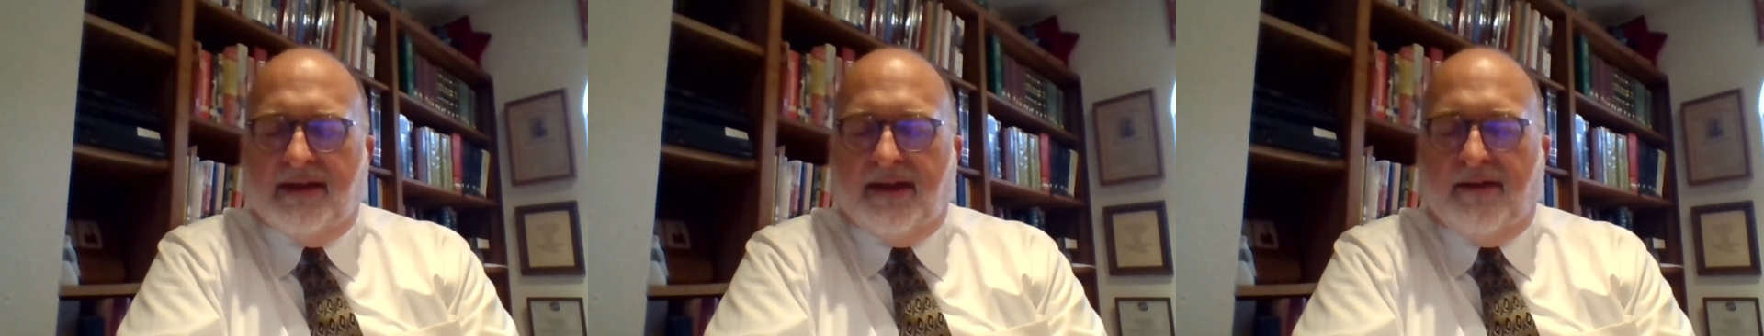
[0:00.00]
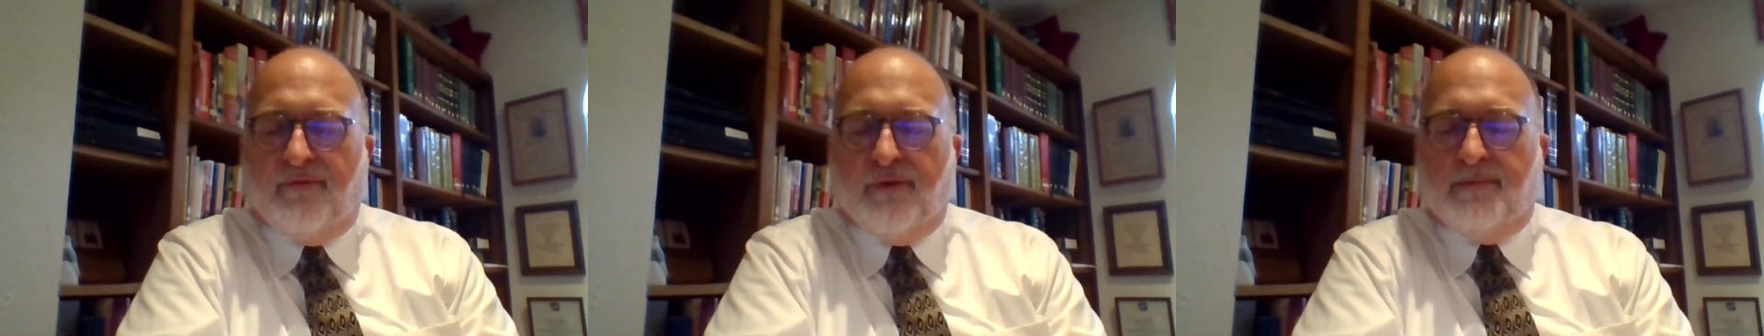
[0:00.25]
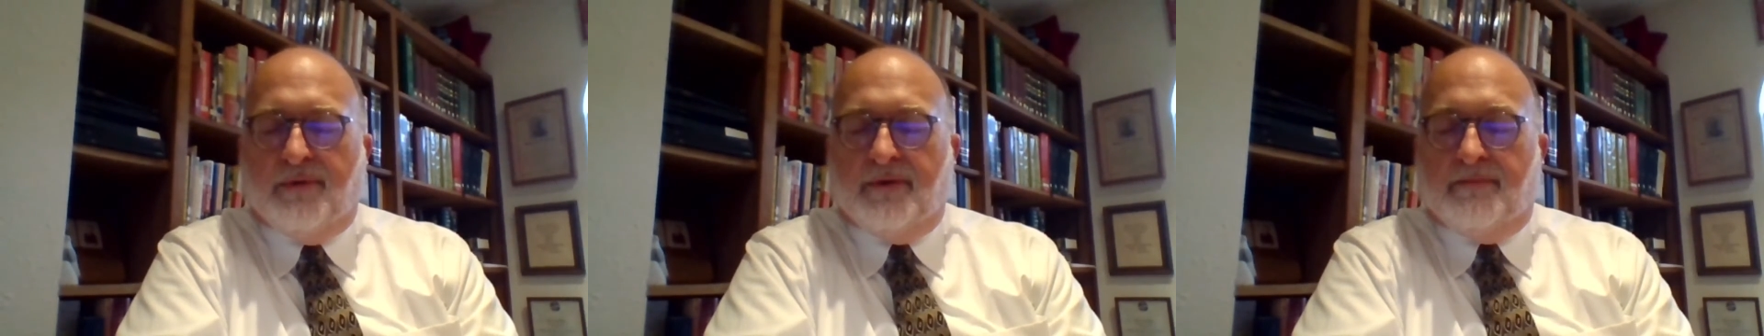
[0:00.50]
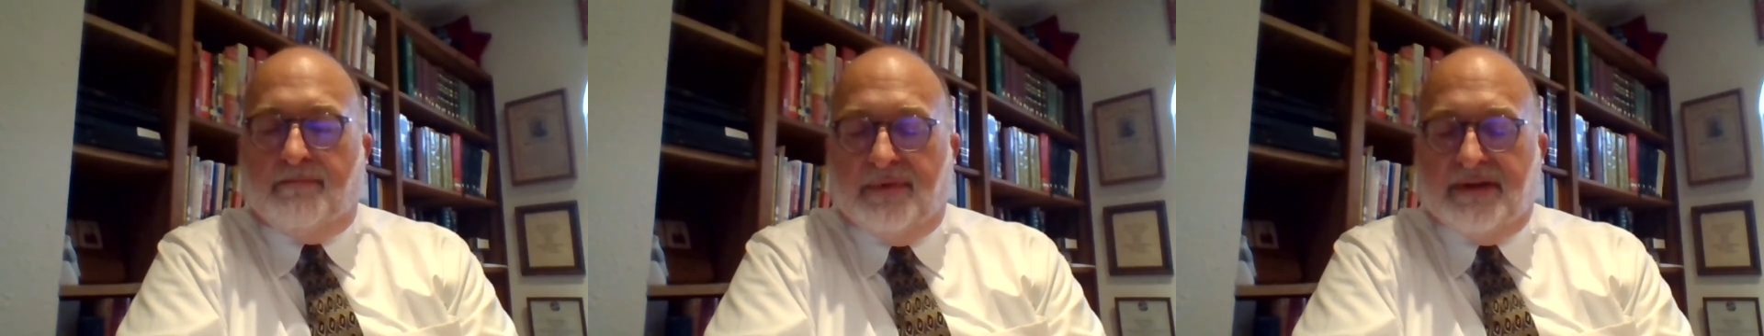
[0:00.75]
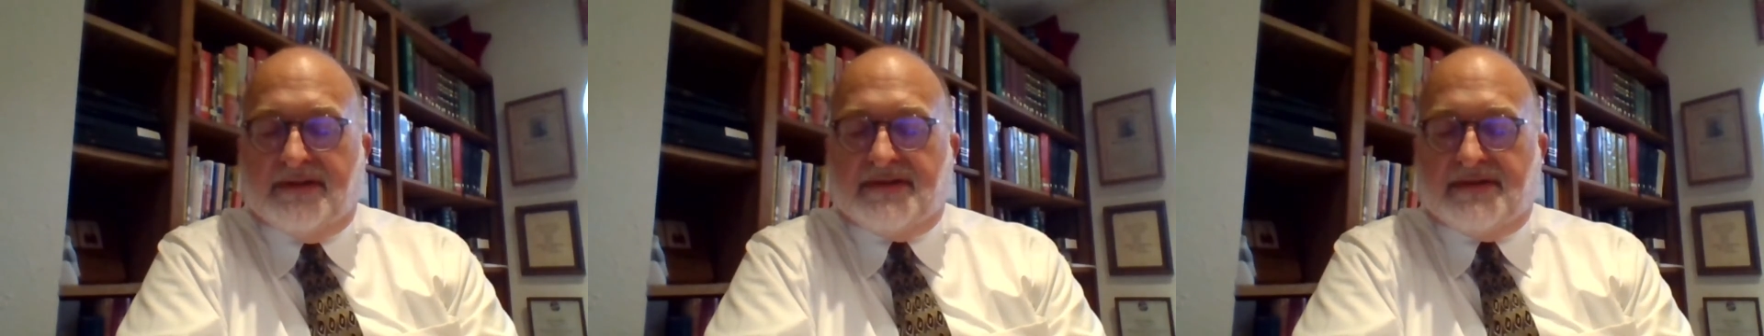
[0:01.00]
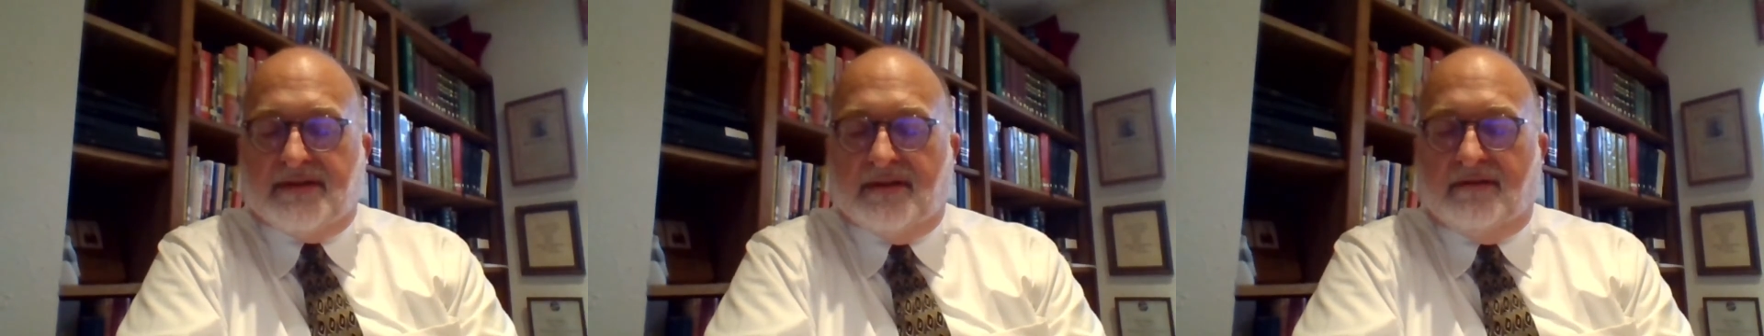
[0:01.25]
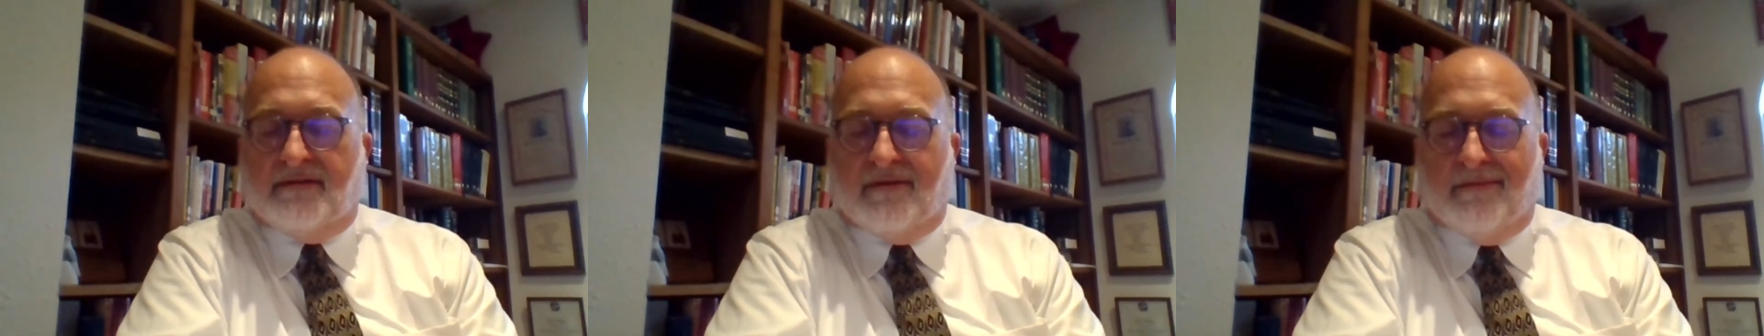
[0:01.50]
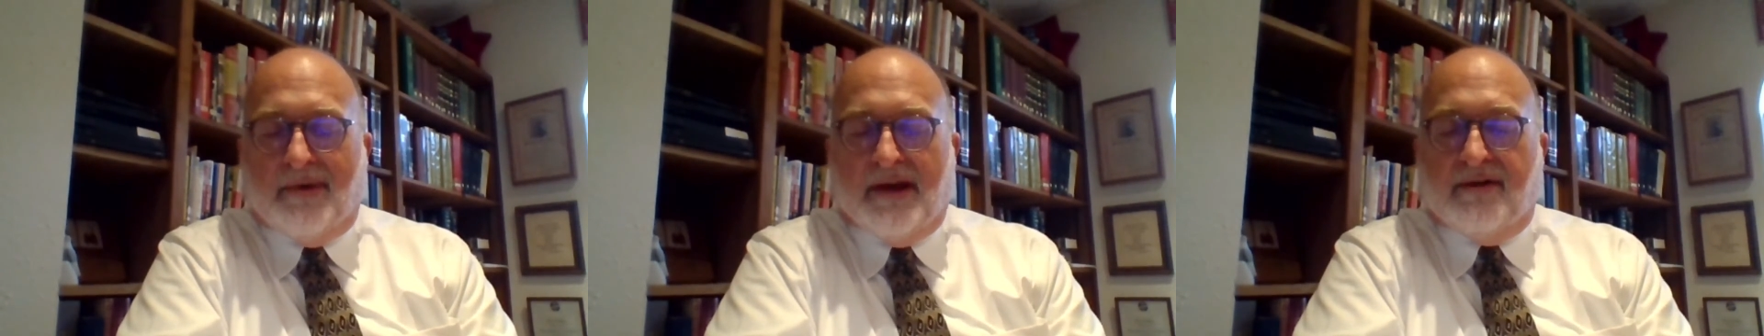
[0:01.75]
If we put bits into
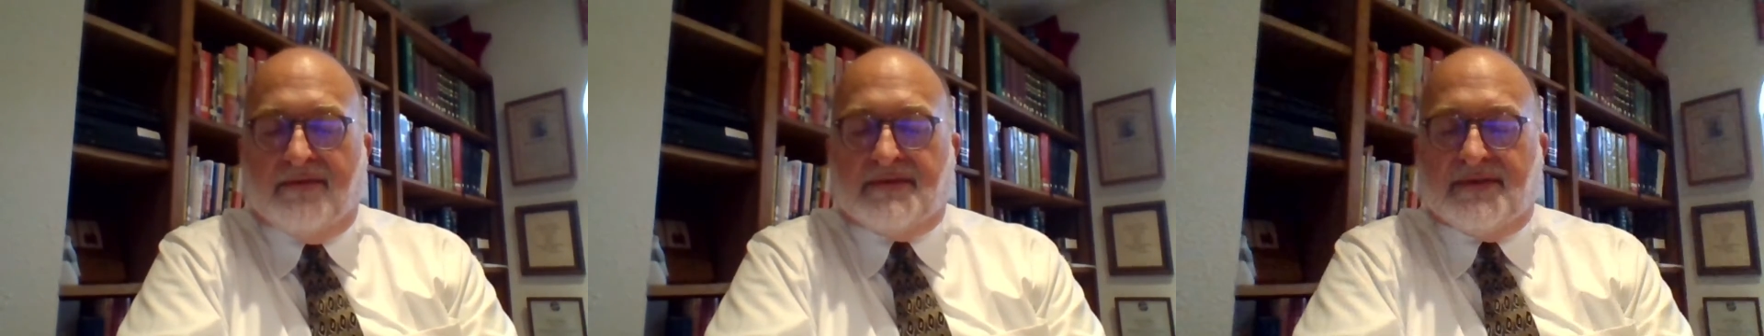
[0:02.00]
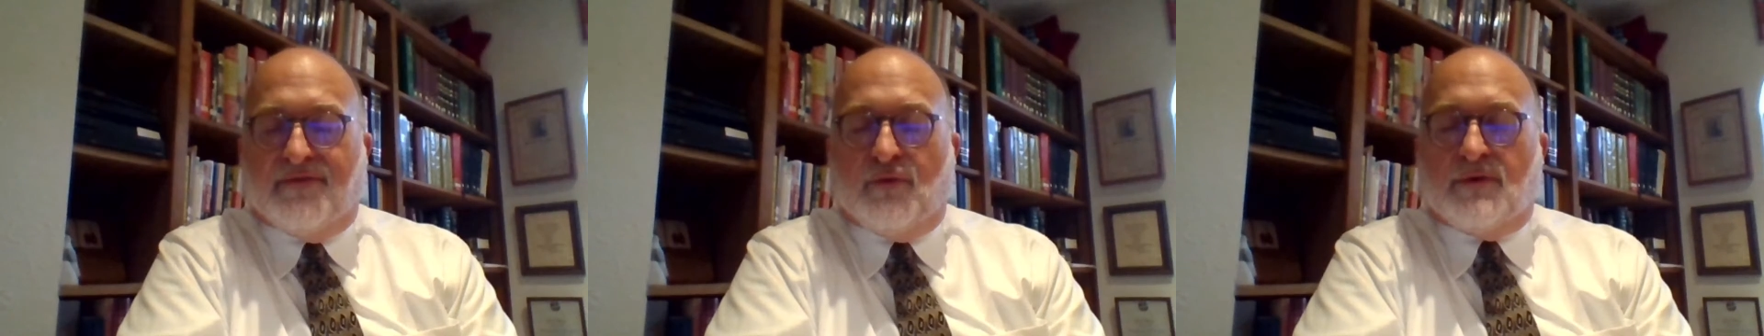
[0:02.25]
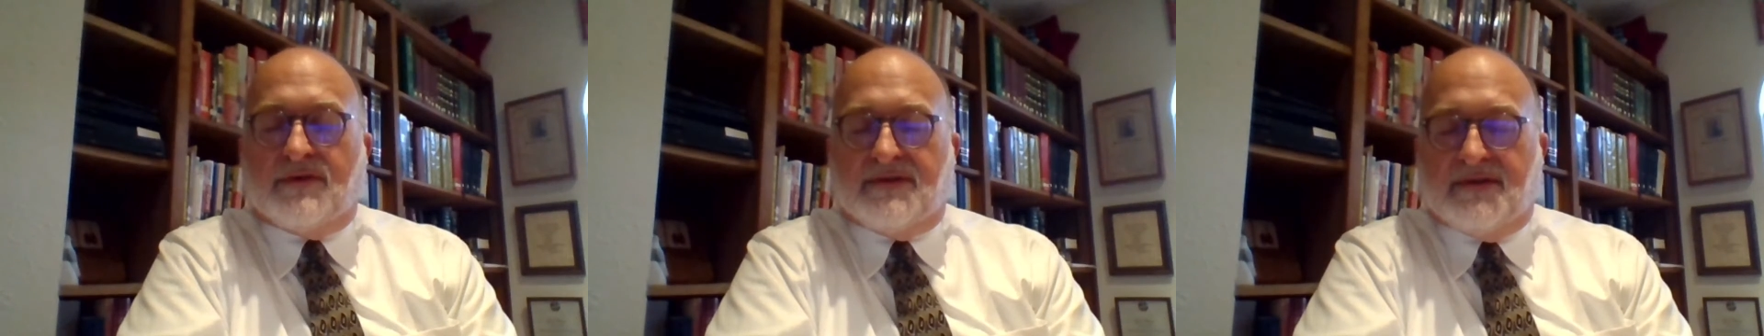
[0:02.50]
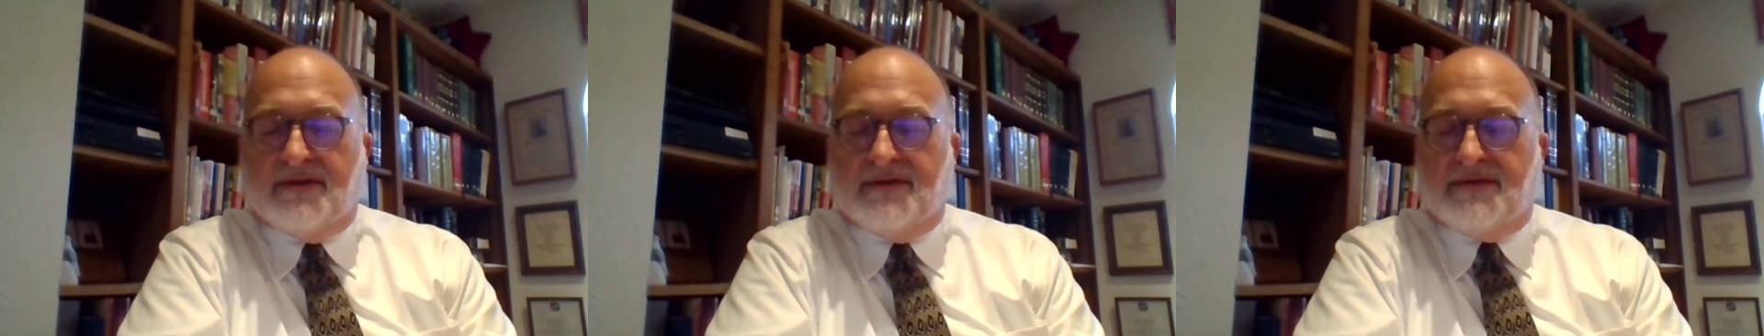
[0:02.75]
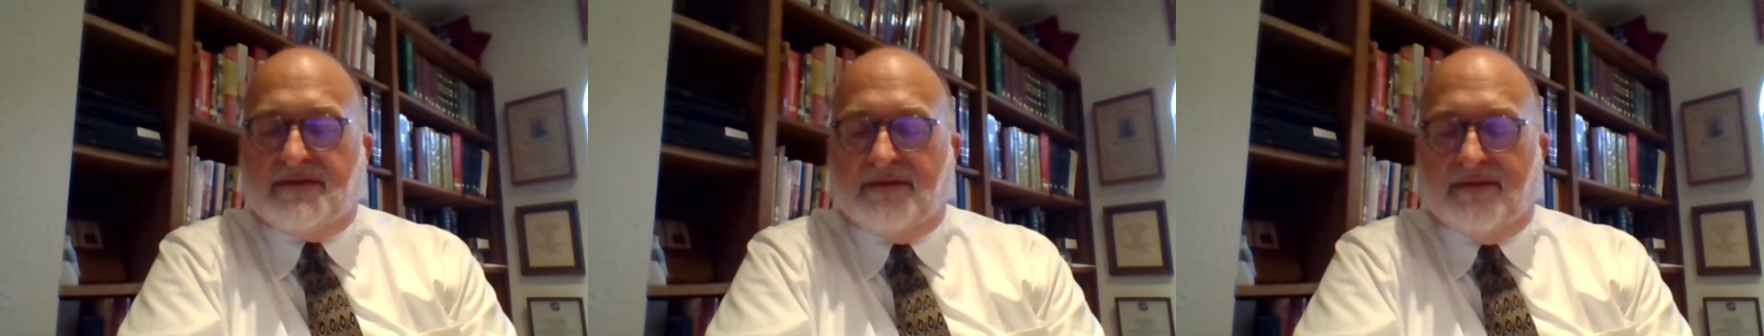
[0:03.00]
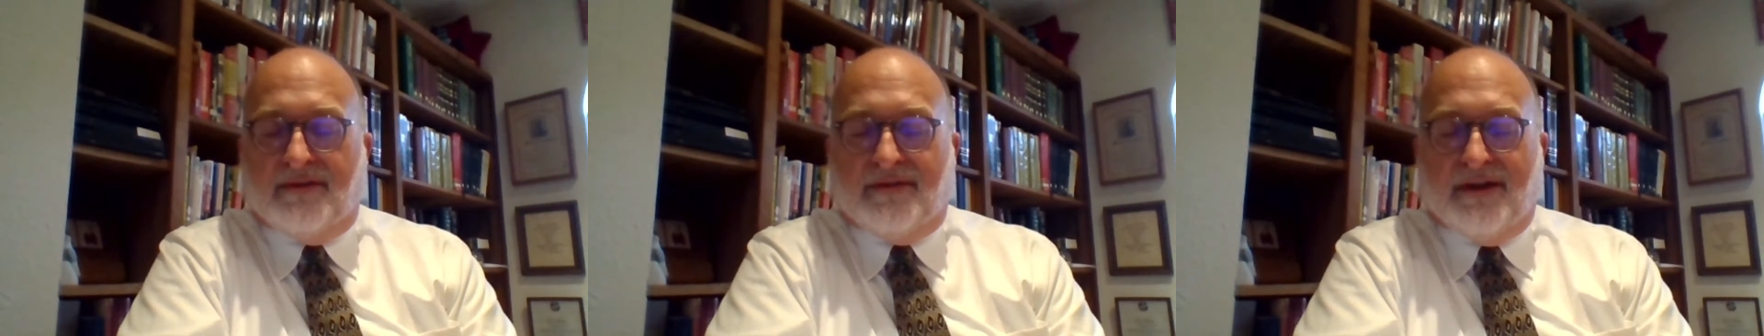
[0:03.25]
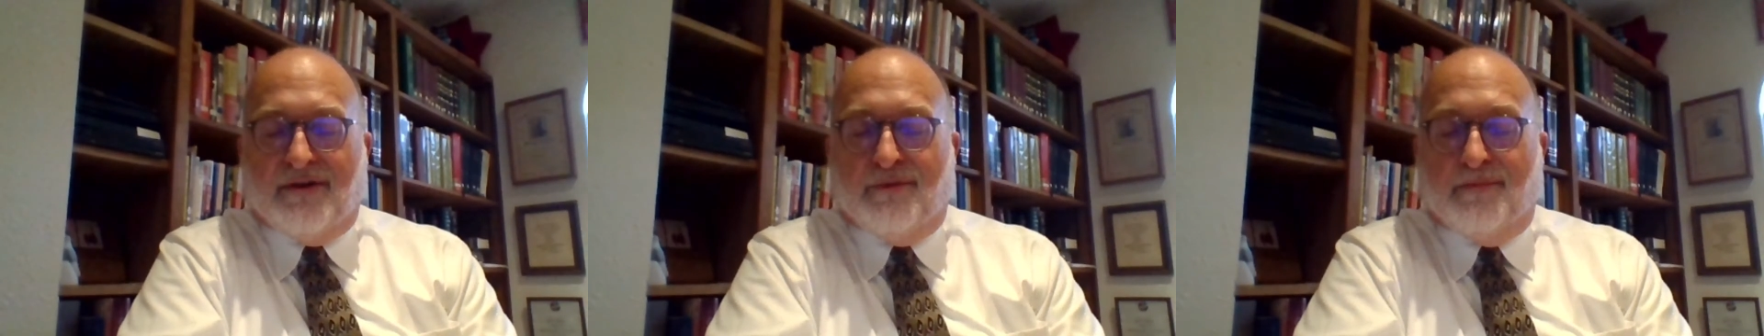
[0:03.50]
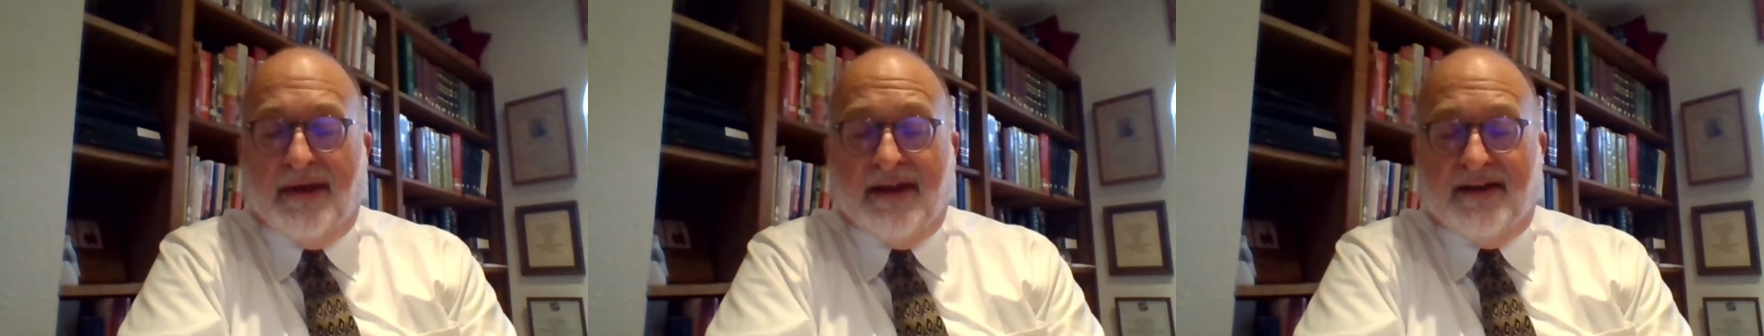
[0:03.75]
the mouths of horses so that they
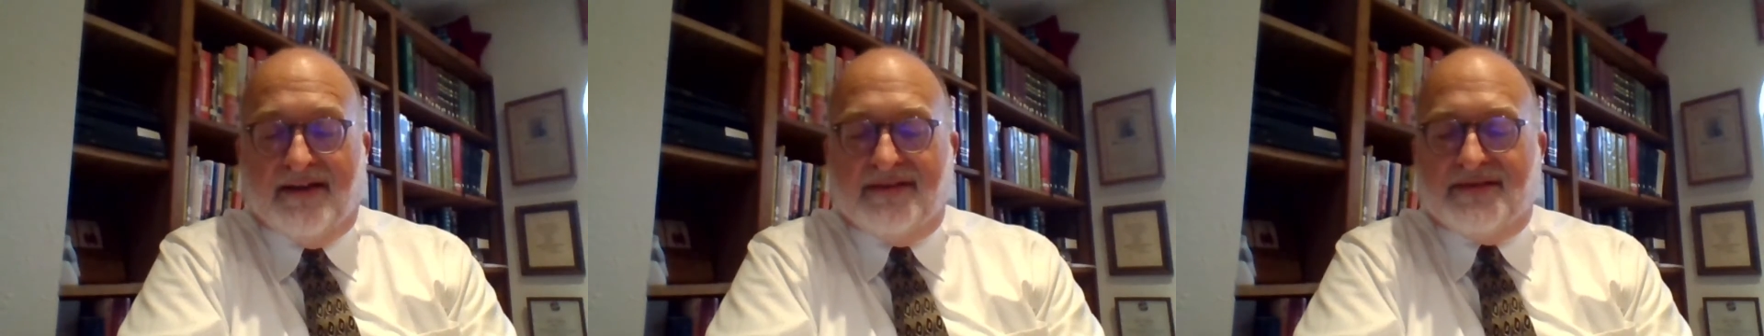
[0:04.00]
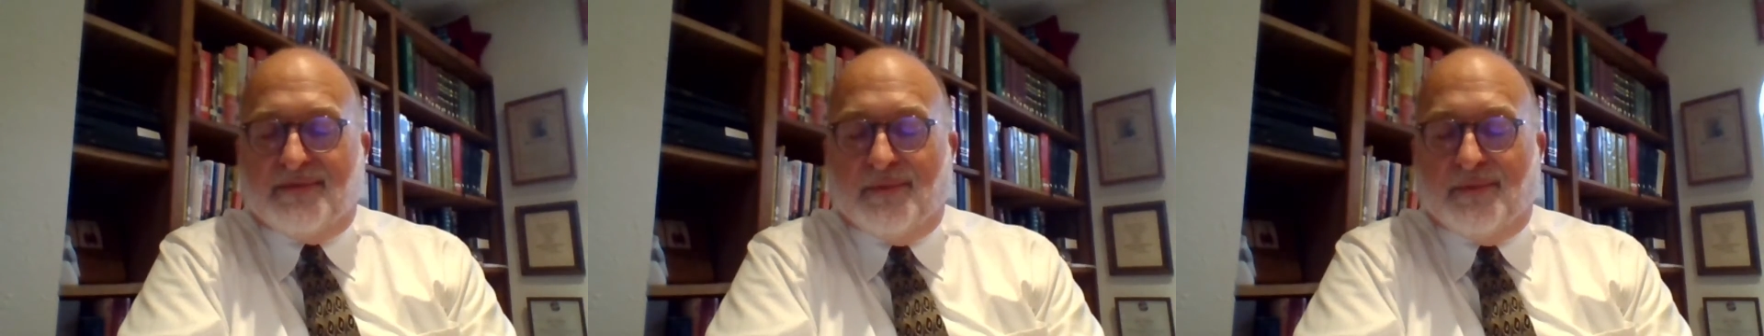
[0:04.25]
obey us,